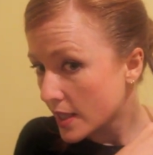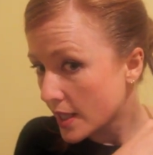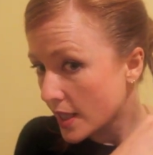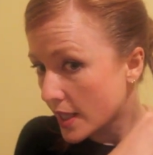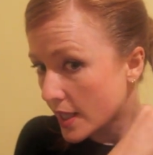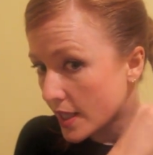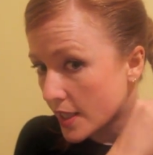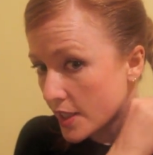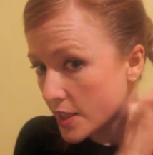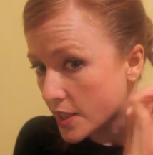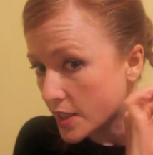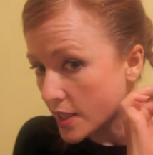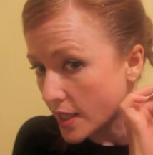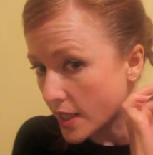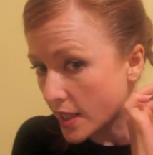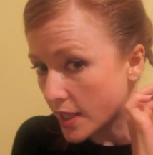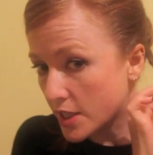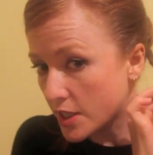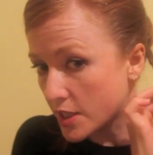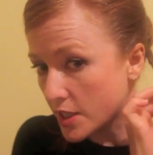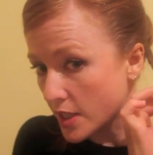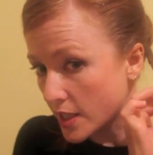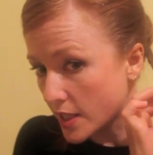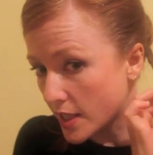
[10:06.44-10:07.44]
each
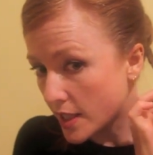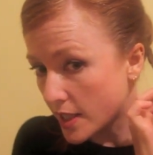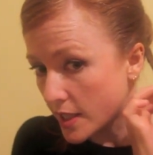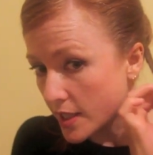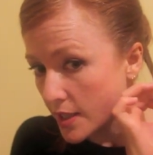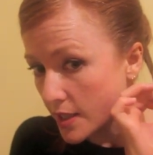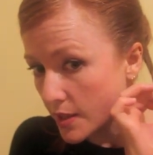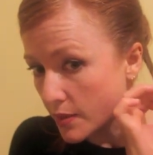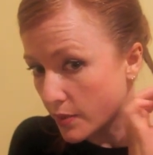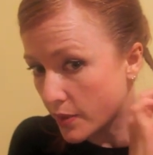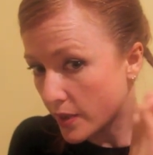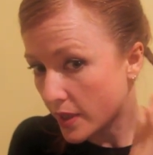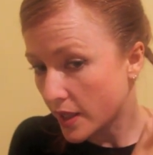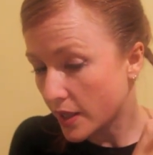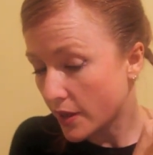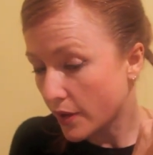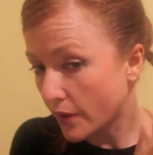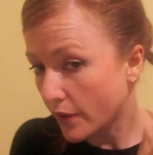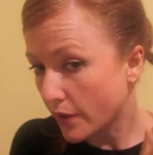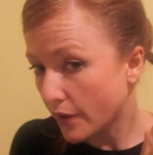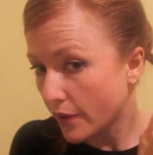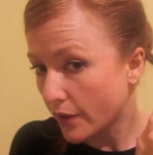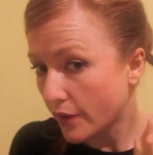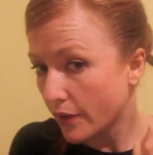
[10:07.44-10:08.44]
section as we
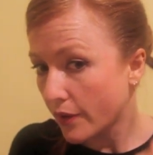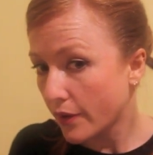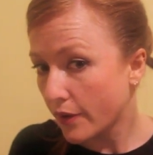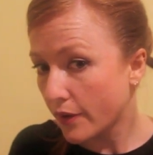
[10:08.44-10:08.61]
go.